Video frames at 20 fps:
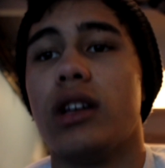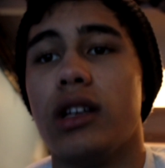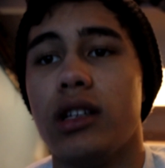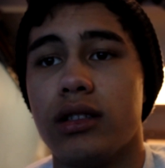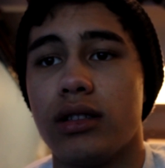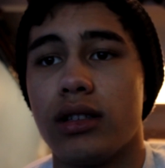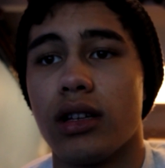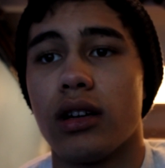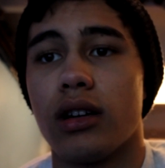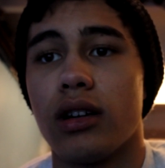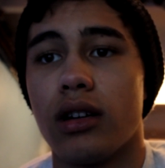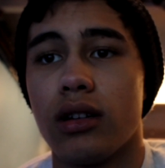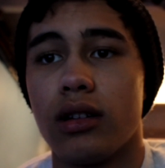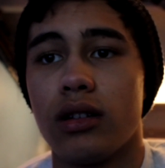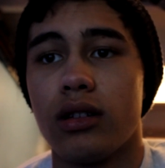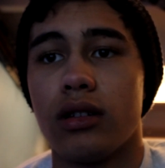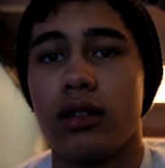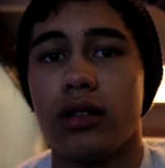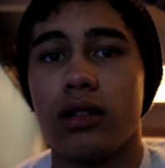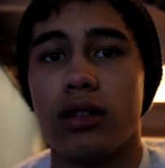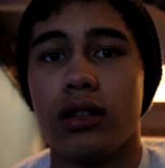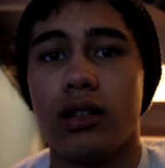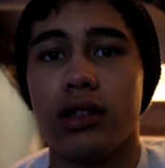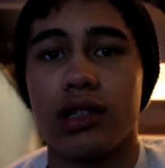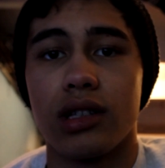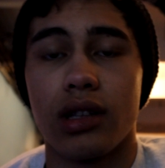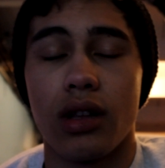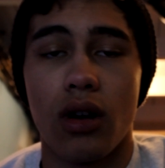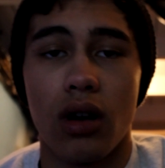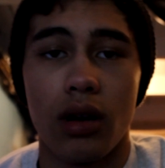He's
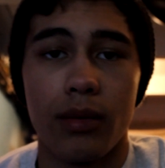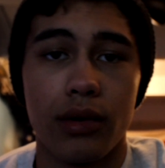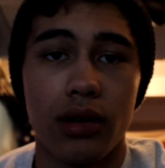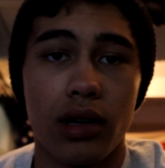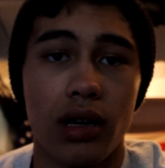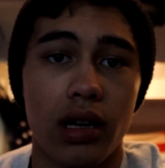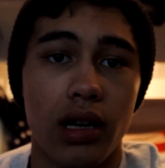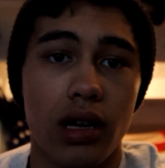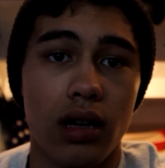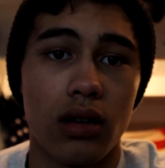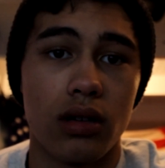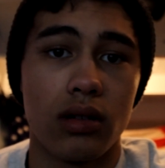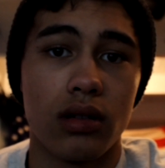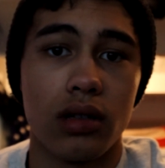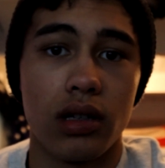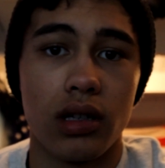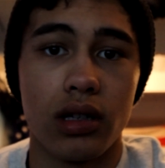in the Army right now.